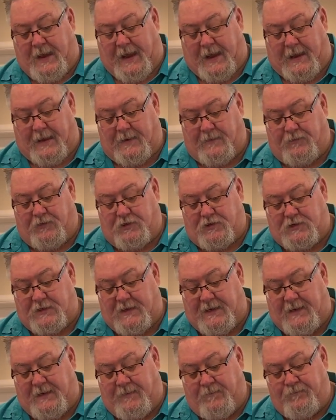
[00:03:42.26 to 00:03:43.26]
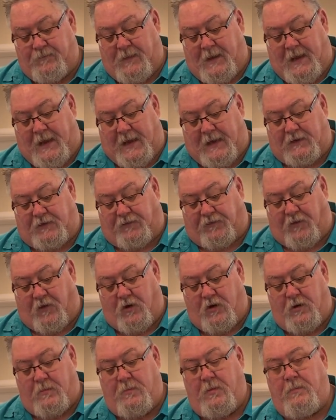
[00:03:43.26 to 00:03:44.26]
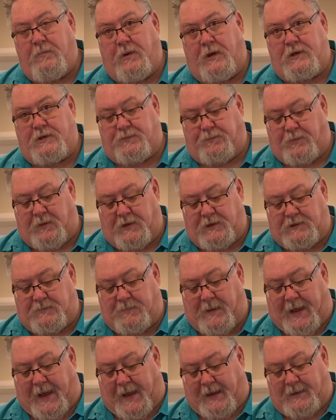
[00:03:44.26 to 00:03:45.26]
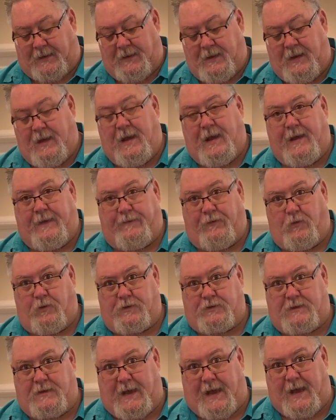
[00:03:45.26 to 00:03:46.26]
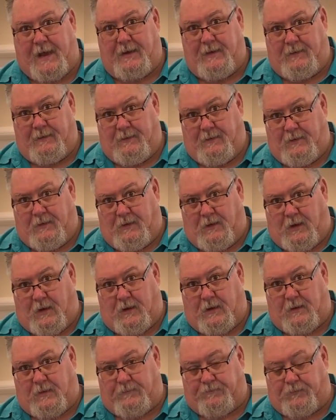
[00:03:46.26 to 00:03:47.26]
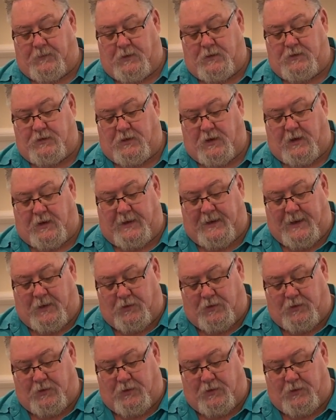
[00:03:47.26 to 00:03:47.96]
And if you see, it's firm, but it springs back. If it was not done,